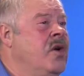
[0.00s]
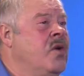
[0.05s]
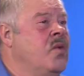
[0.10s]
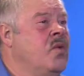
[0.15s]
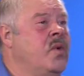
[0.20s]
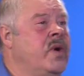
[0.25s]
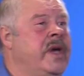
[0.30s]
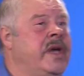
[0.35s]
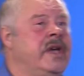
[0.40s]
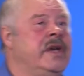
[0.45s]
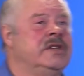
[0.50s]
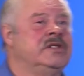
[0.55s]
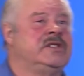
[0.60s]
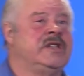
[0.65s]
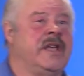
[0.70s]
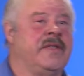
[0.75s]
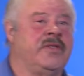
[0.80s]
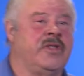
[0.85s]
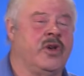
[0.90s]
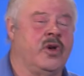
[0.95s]
ways
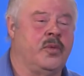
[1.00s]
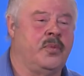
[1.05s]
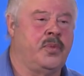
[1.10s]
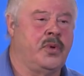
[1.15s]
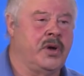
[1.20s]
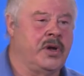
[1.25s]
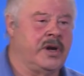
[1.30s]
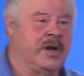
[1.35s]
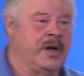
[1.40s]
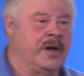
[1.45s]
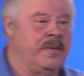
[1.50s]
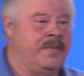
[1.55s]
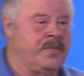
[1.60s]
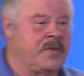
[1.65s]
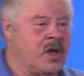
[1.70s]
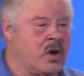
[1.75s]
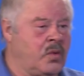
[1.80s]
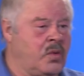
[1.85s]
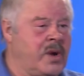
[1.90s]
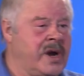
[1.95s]
that they'll put a
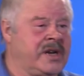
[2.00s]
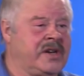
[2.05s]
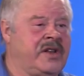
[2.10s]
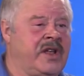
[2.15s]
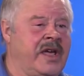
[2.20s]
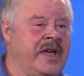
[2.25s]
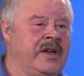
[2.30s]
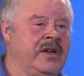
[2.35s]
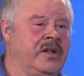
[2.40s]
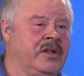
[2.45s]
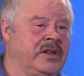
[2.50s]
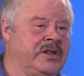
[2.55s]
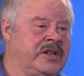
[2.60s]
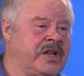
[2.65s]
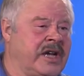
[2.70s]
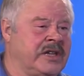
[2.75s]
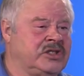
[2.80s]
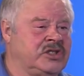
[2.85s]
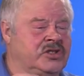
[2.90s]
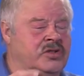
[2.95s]
rectangle
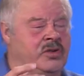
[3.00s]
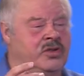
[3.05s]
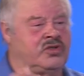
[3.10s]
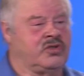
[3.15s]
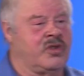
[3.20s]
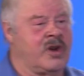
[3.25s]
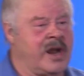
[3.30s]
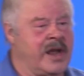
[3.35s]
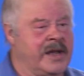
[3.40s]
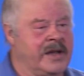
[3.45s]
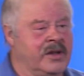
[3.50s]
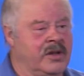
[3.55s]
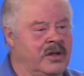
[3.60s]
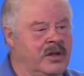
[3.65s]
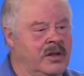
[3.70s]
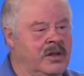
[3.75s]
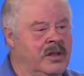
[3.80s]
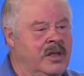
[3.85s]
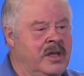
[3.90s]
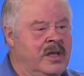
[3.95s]
attached to a
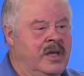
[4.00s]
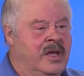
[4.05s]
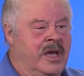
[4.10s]
triangle,